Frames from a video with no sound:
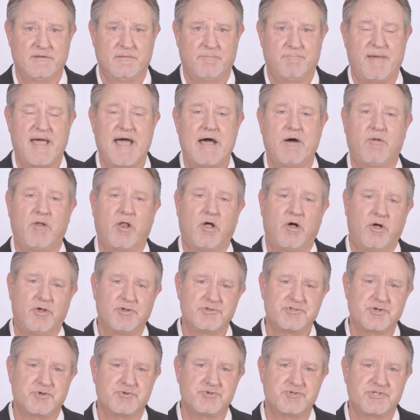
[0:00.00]
Powell
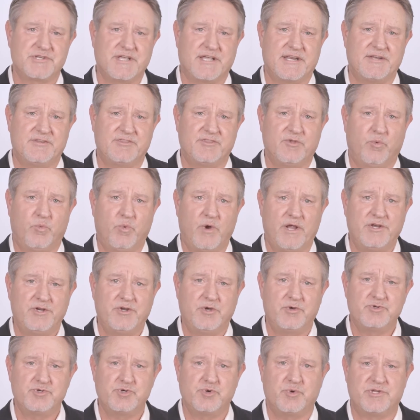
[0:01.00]
also stated the
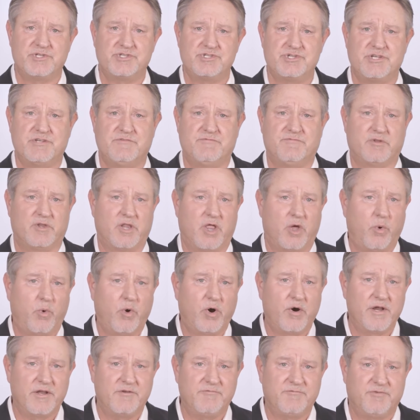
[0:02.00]
window to achieve
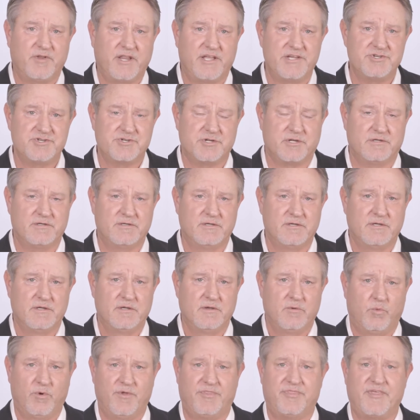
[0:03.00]
lower inflation
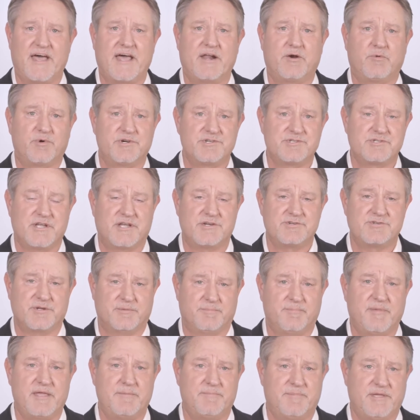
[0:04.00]
without a recession
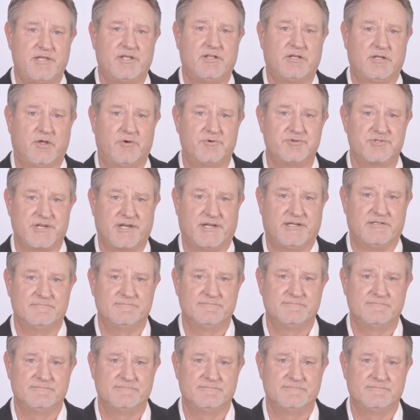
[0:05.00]
may be closing.